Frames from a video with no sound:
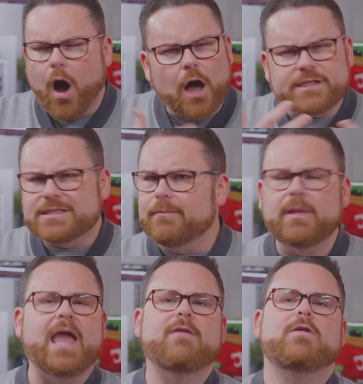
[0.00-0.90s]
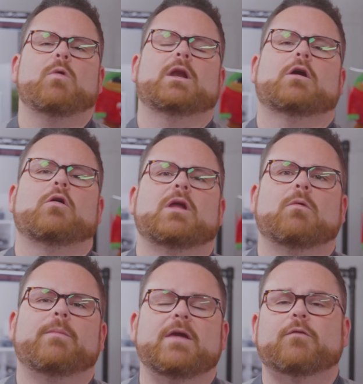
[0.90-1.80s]
awesome A V one encoding
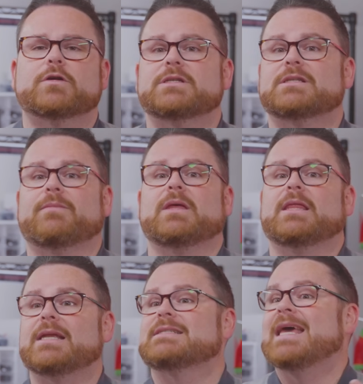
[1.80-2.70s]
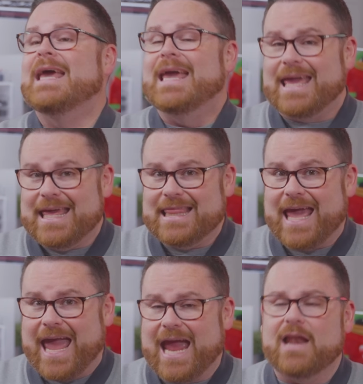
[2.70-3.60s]
will be versus something that is in the
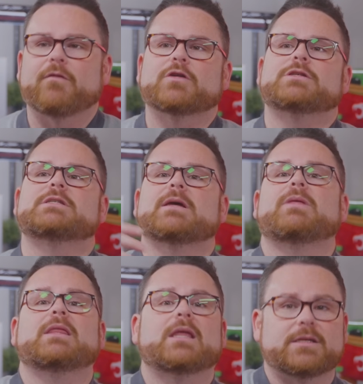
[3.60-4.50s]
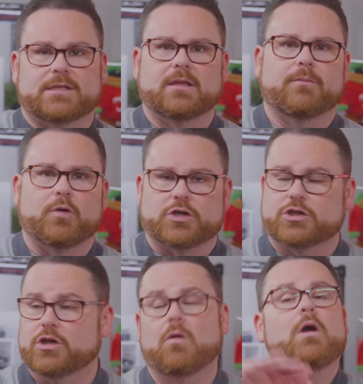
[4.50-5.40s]
hand versus something that is in the
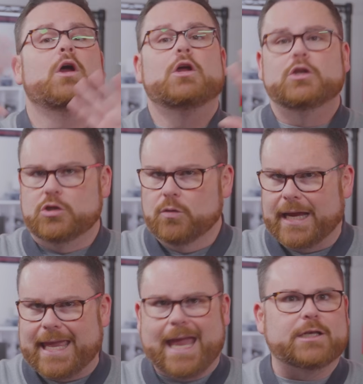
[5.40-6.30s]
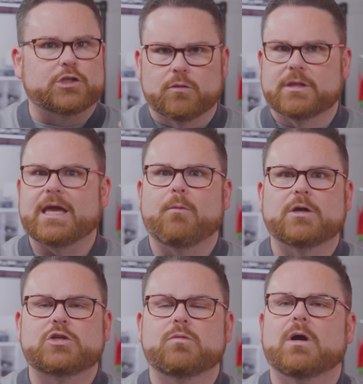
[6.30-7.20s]
bush. So do, again, do with that
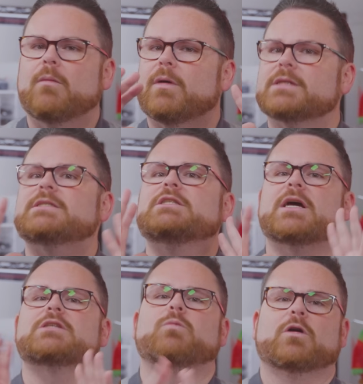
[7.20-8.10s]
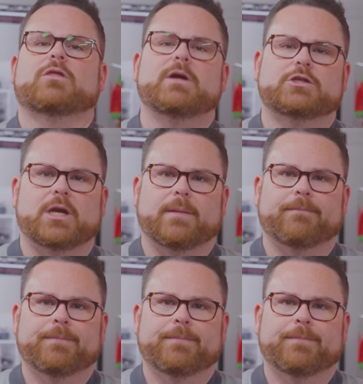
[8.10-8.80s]
what you will, but it's just worth mentioning.